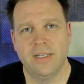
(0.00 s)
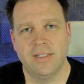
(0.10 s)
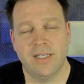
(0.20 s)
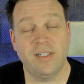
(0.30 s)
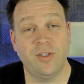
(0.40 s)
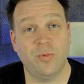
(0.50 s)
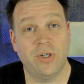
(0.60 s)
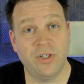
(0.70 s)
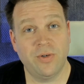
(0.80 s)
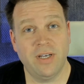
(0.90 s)
So that's just
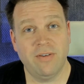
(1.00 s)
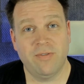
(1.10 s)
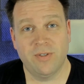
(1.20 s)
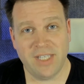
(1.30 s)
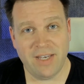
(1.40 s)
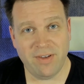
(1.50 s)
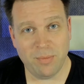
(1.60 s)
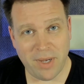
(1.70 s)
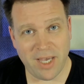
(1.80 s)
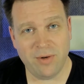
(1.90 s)
one trick for
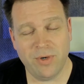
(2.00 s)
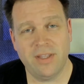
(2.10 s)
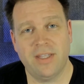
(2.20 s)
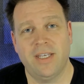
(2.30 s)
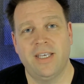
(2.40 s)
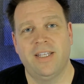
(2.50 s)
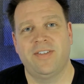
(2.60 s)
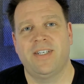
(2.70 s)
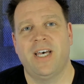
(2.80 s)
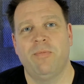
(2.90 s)
saving bandwidth in this
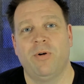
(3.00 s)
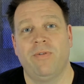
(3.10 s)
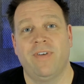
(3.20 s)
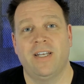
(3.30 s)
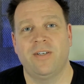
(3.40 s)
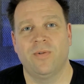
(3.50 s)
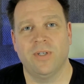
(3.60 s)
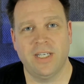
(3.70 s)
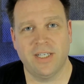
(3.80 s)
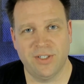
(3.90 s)
time where we've got to
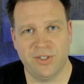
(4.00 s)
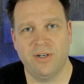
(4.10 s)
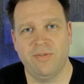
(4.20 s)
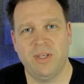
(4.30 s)
really conserve